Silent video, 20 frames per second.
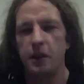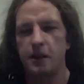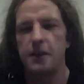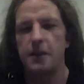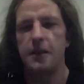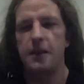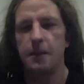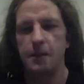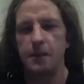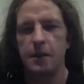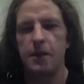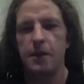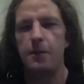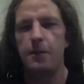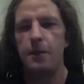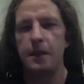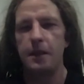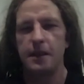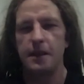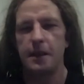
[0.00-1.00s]
seem to
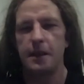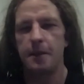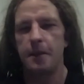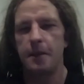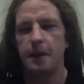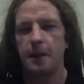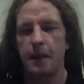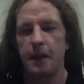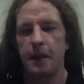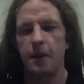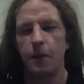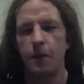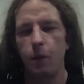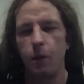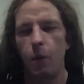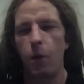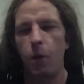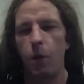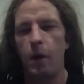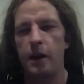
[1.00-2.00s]
be something
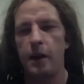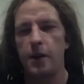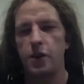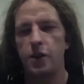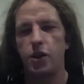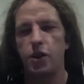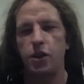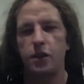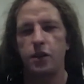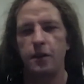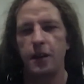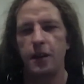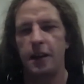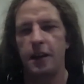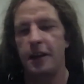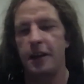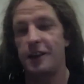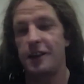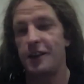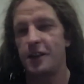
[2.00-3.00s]
which the
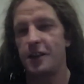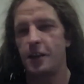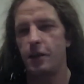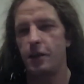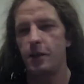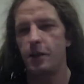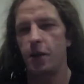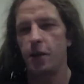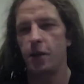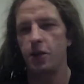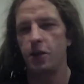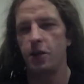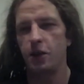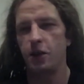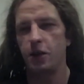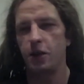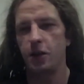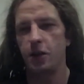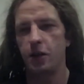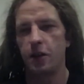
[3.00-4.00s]
ICO
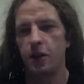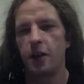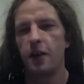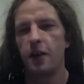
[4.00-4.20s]
model